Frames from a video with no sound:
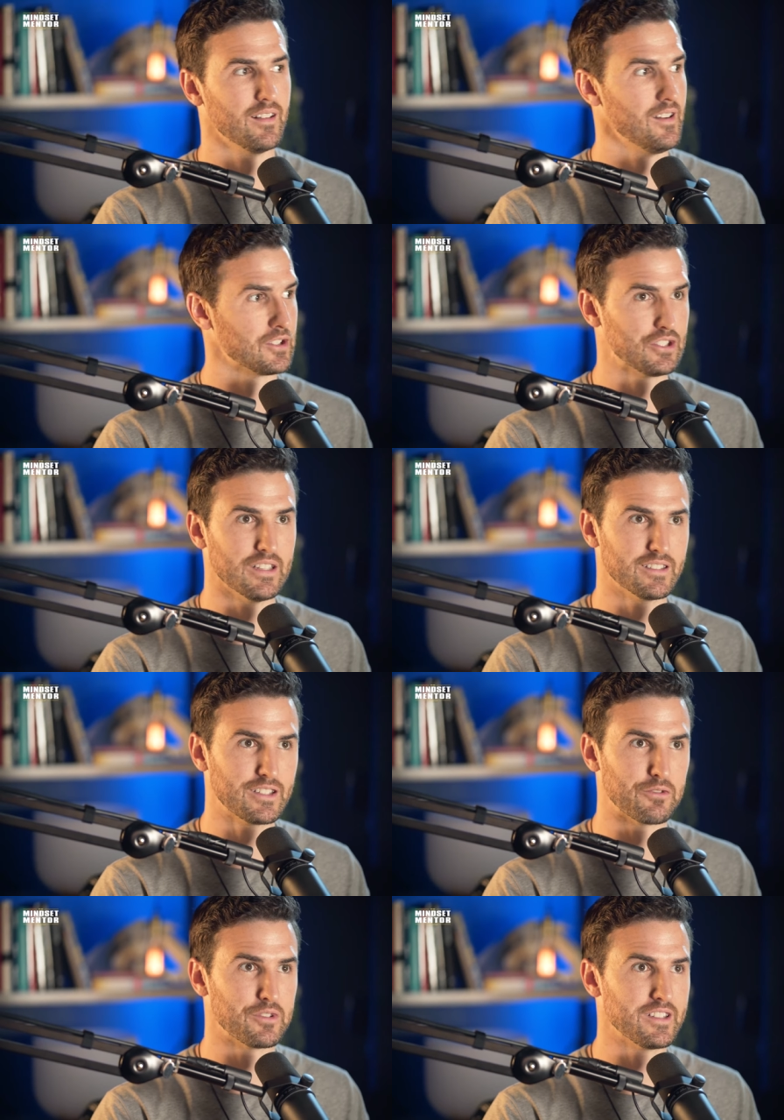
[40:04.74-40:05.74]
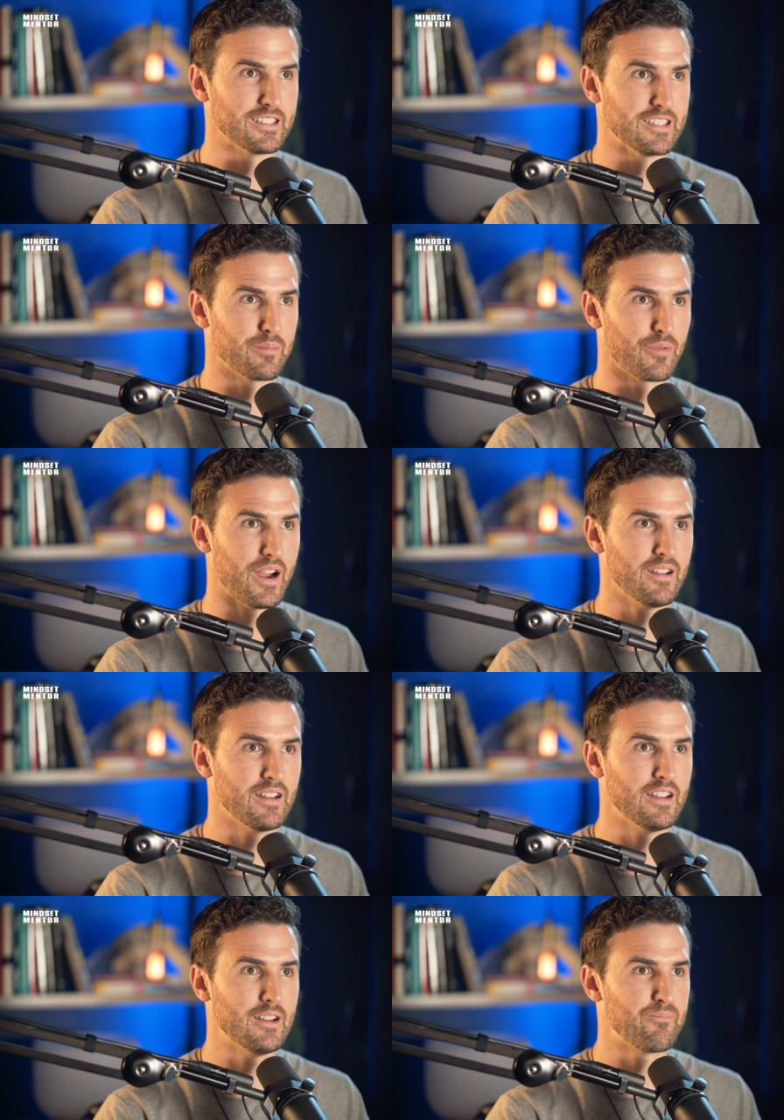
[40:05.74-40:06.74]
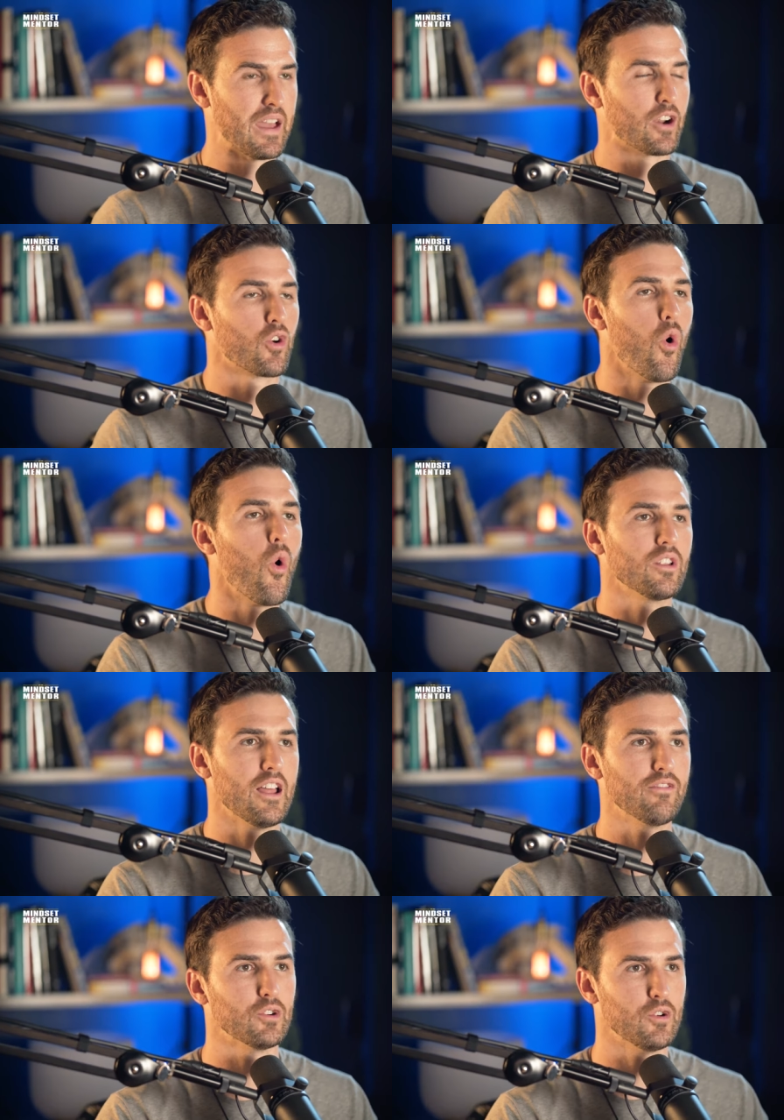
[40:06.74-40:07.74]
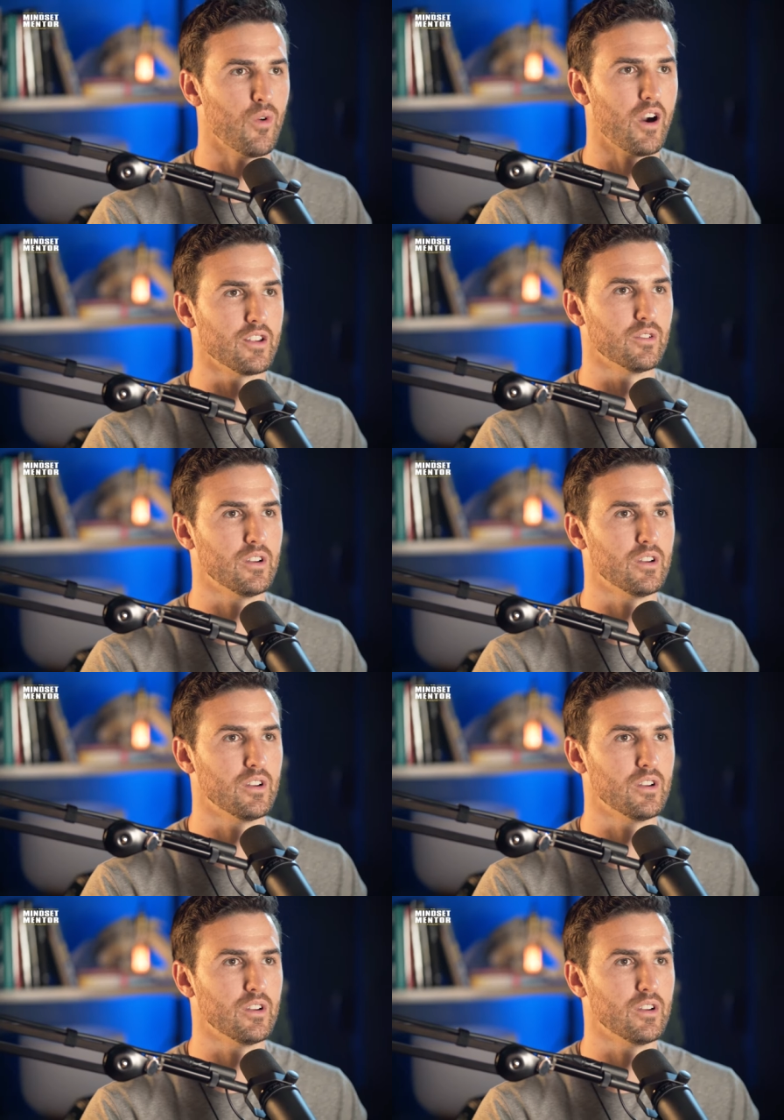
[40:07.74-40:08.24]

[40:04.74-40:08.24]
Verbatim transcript: Oh, shit, let's get really deep, right? At a core level, who are you?